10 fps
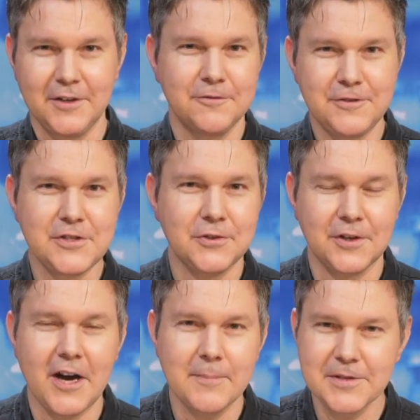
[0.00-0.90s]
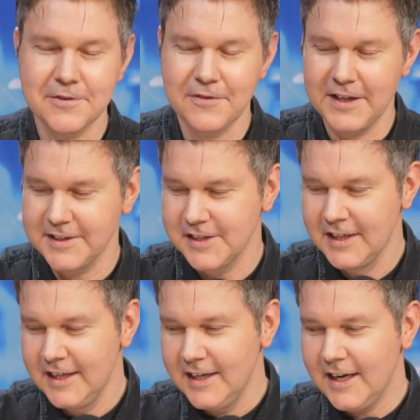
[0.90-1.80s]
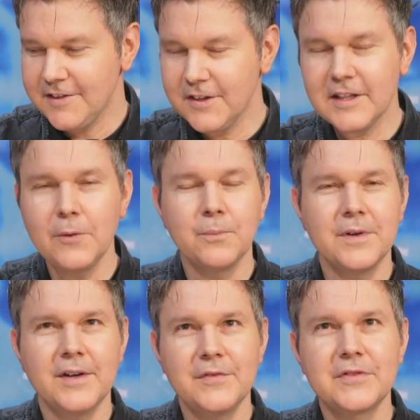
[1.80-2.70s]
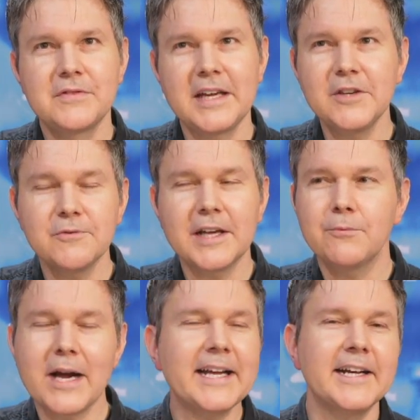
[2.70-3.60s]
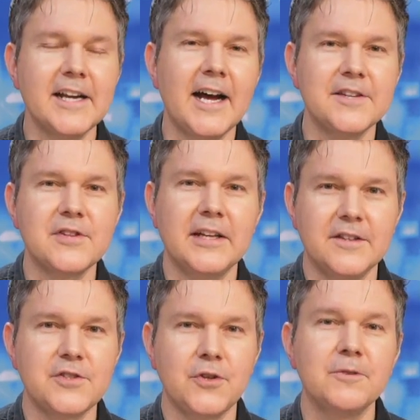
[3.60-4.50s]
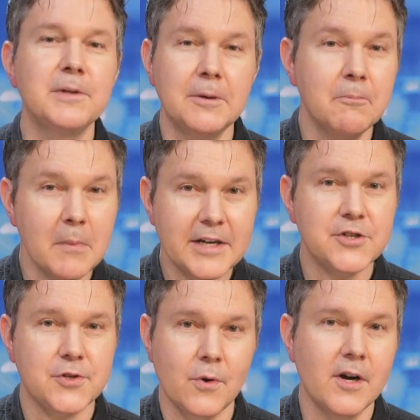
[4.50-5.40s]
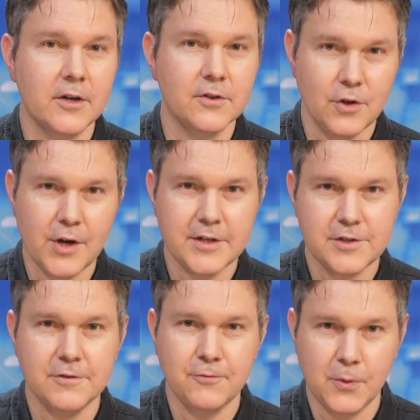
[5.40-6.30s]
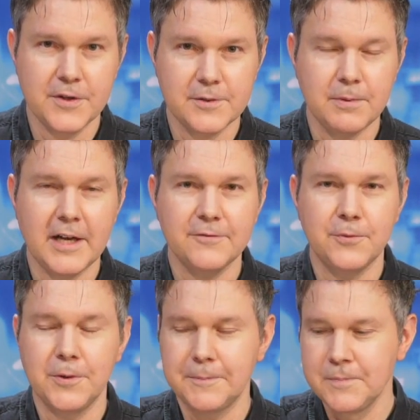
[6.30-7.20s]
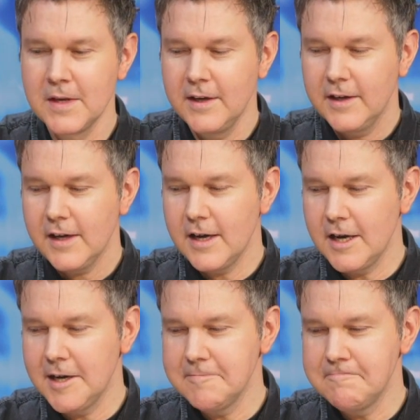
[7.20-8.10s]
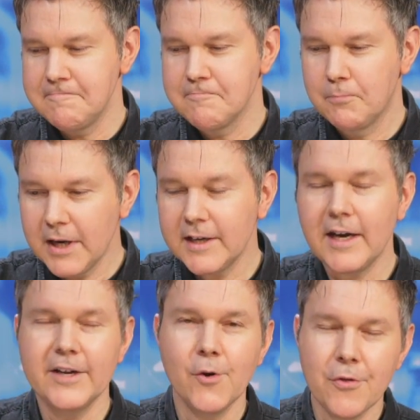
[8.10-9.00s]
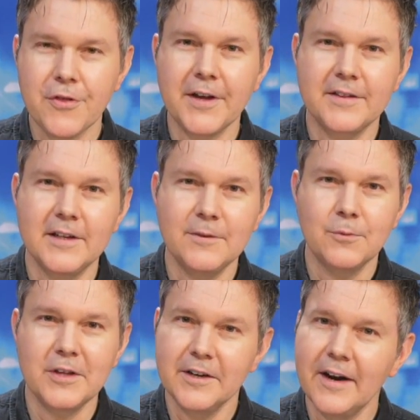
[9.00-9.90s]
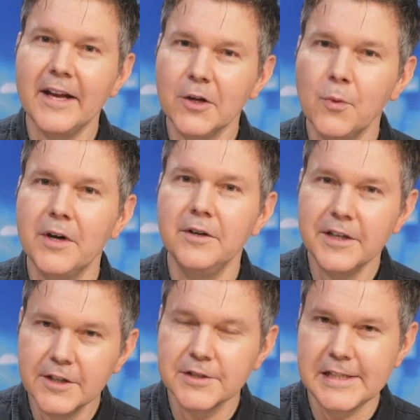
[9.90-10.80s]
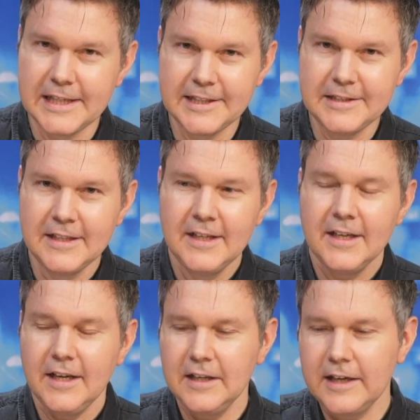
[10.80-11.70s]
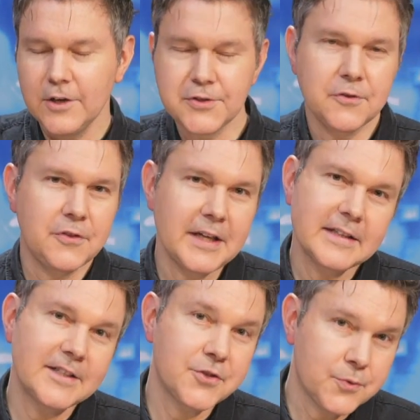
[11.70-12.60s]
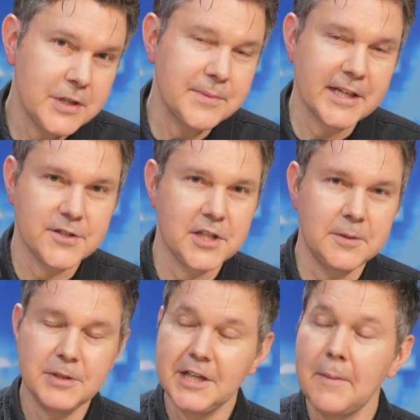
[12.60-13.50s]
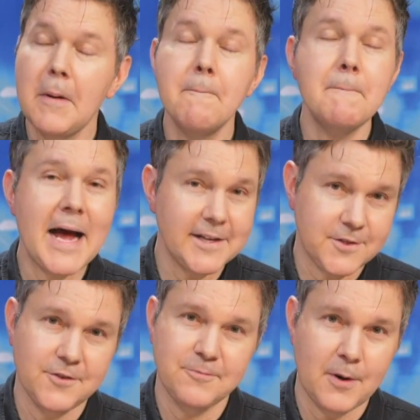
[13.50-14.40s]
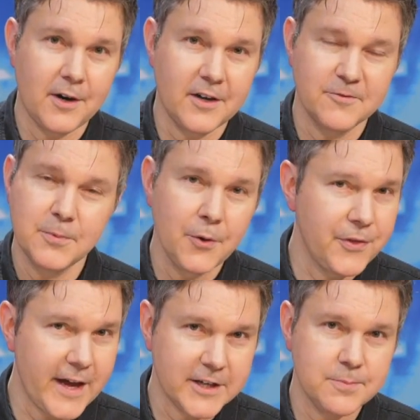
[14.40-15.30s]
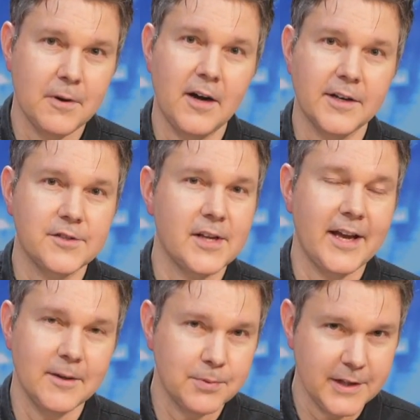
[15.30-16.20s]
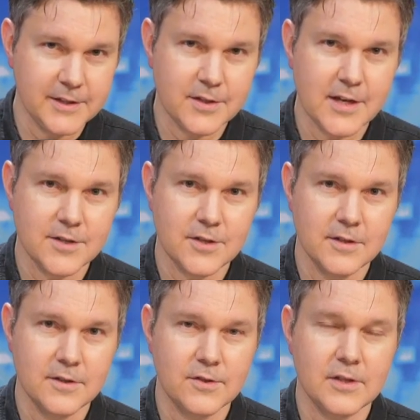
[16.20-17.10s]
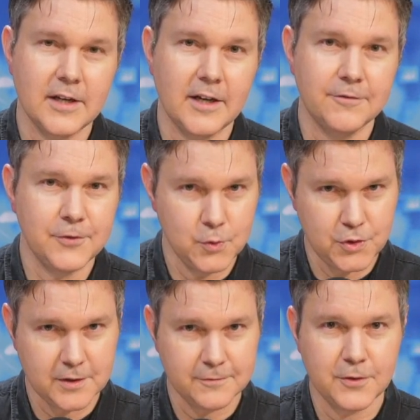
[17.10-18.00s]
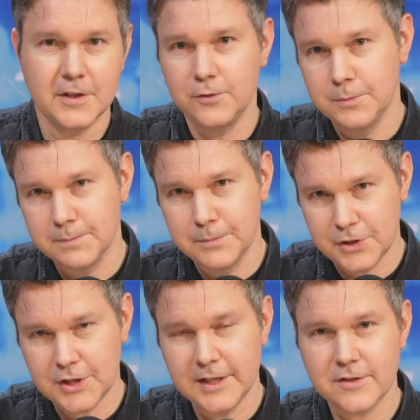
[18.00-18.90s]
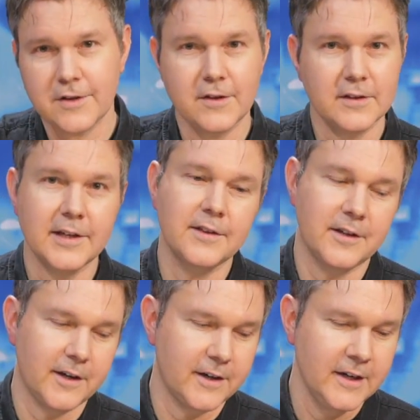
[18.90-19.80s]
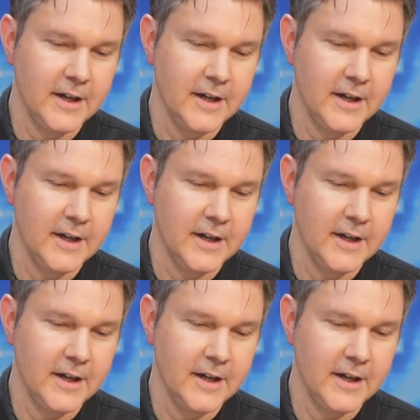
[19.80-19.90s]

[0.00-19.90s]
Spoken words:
physical copies of things." I think they recognize that this could have been a much stronger launch for this platform. But I don't think that they're anywhere near done, and I also think that streaming is going to become a massive part of both Xbox and PlayStation's future for the new machines. I think that they're